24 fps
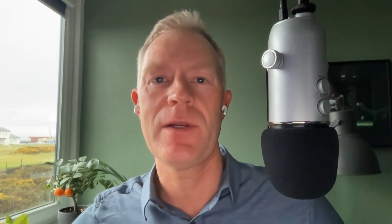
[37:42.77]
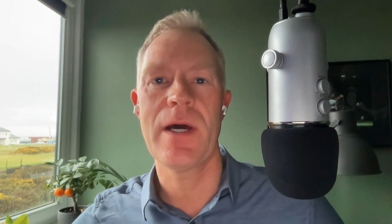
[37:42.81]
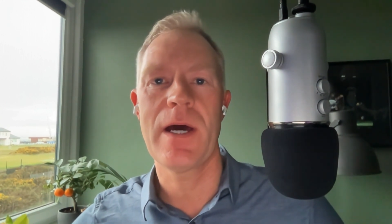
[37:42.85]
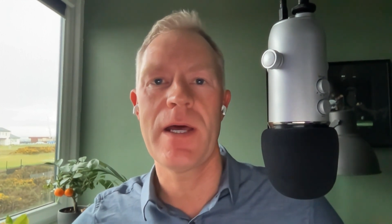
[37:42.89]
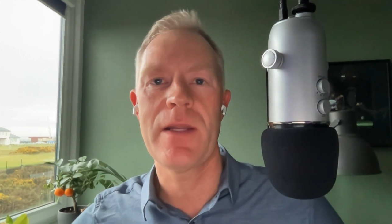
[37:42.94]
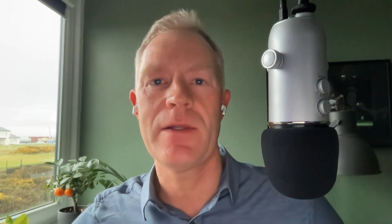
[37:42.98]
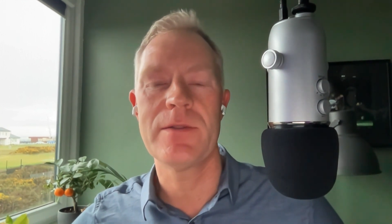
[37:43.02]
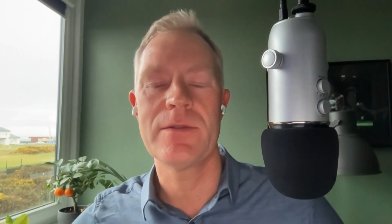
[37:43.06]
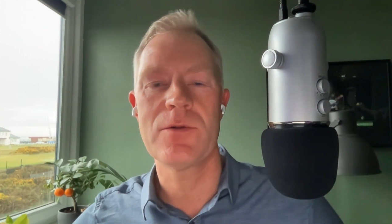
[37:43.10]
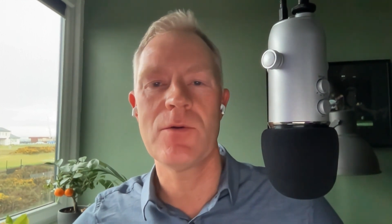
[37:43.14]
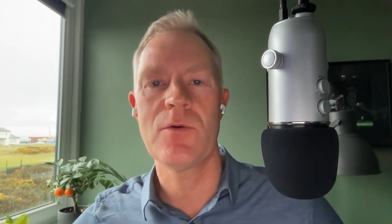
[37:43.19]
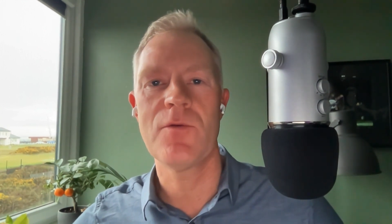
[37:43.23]

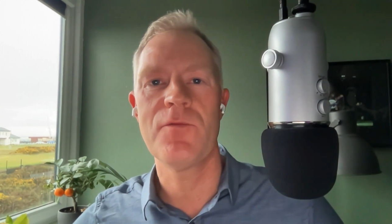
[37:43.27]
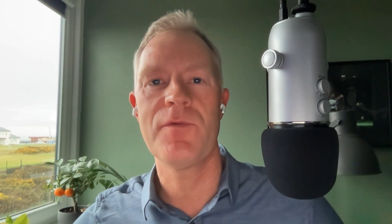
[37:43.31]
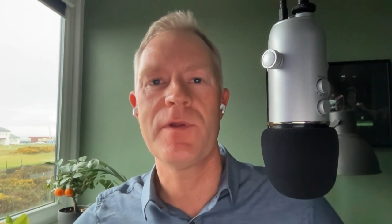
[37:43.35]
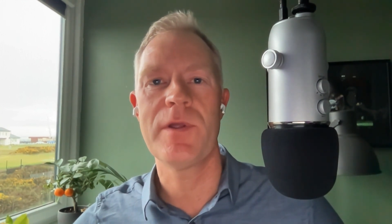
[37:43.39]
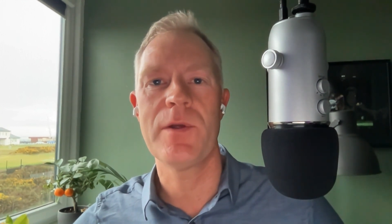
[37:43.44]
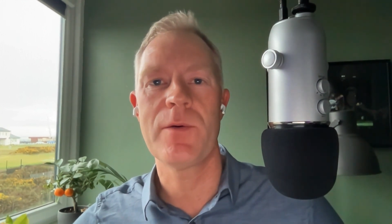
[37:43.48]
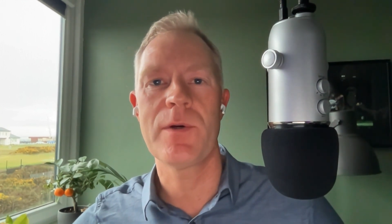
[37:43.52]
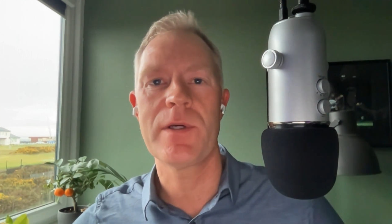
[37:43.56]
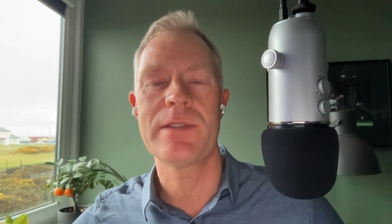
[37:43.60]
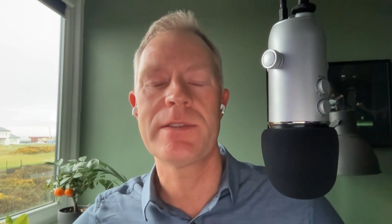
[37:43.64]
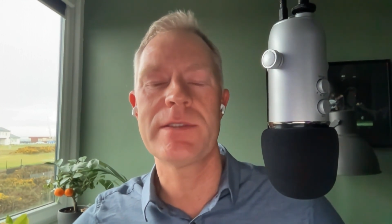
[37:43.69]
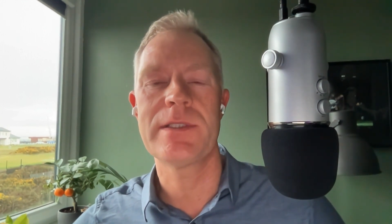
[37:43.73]
and hopefully
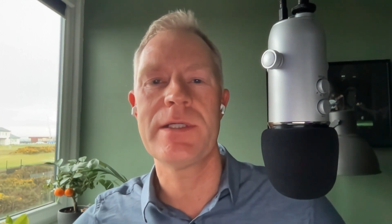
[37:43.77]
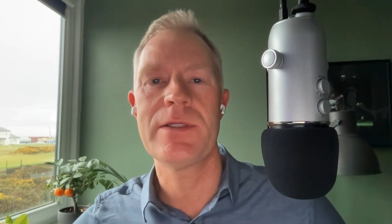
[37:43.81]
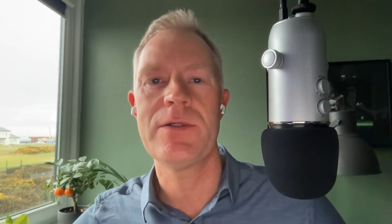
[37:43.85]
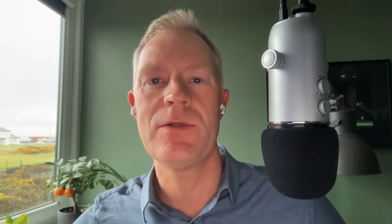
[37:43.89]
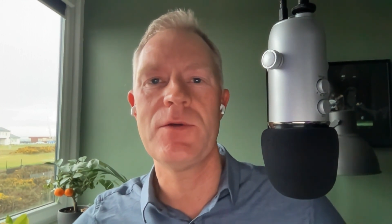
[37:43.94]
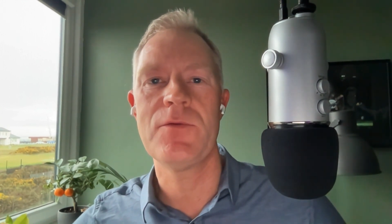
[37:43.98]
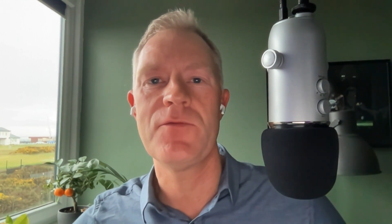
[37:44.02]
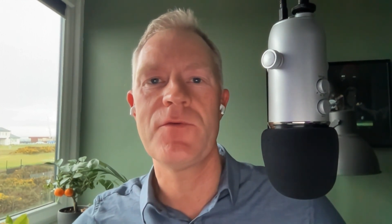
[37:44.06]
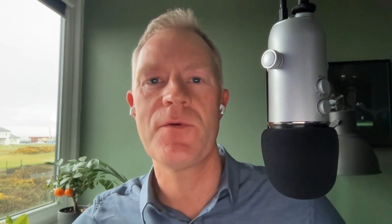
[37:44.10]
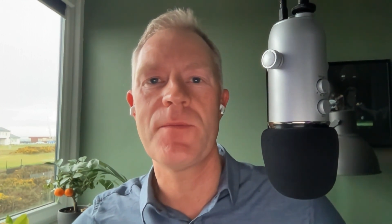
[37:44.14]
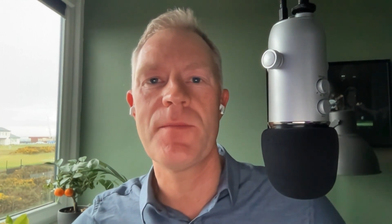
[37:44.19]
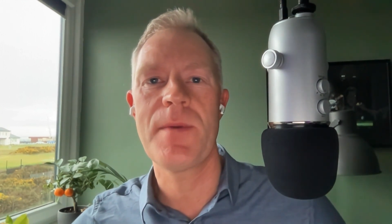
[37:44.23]
it'll continue
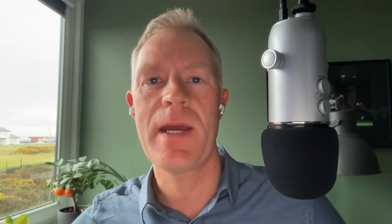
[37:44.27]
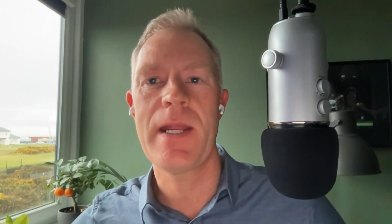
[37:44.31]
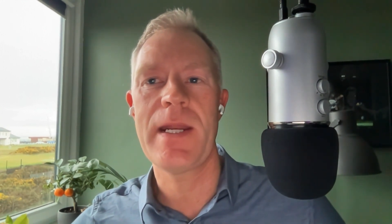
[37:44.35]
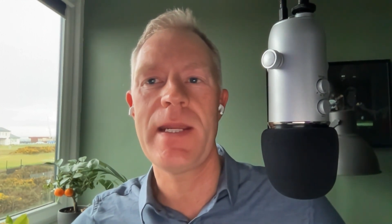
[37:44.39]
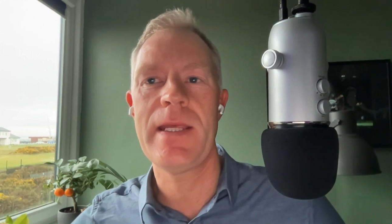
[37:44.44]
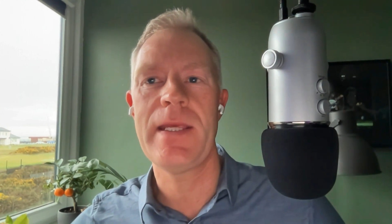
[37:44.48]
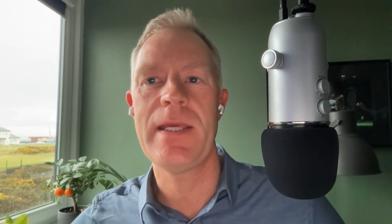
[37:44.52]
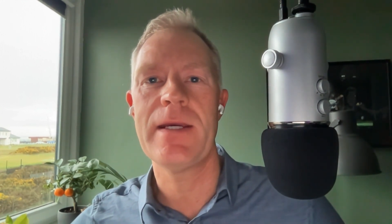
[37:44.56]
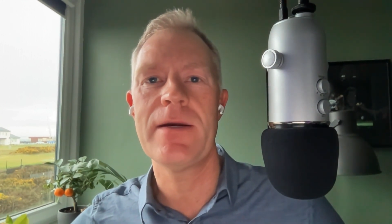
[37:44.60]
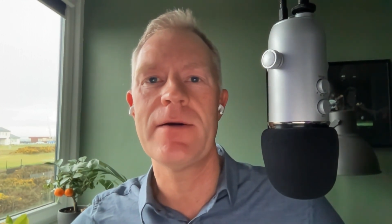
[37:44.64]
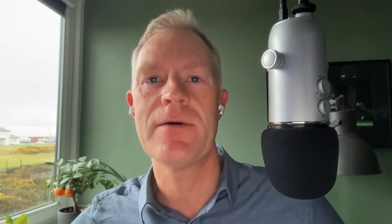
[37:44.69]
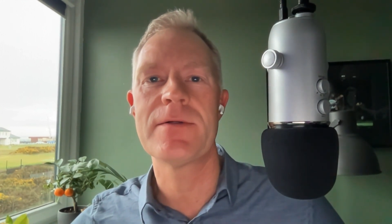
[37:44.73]
for many
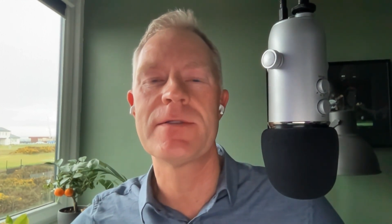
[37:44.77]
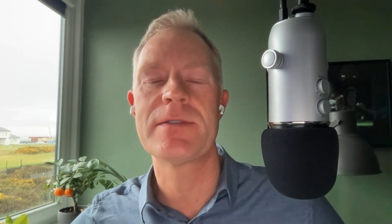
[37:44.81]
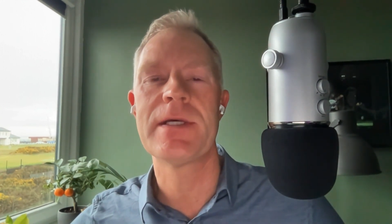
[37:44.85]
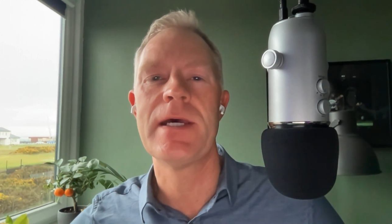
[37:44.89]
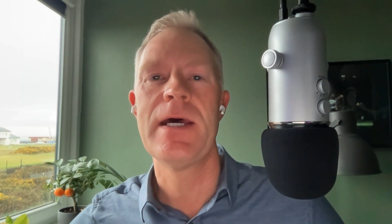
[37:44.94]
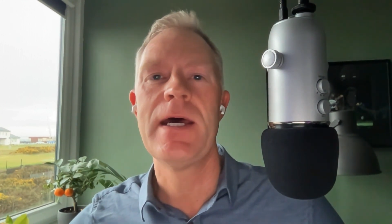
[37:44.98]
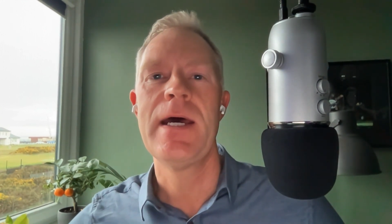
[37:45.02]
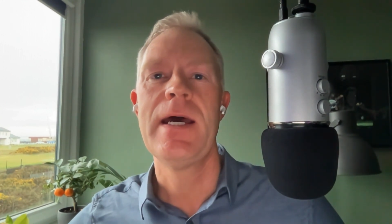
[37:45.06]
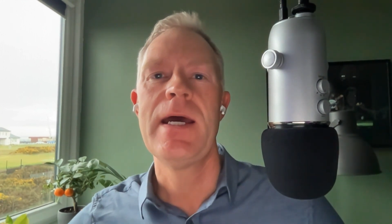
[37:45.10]
years.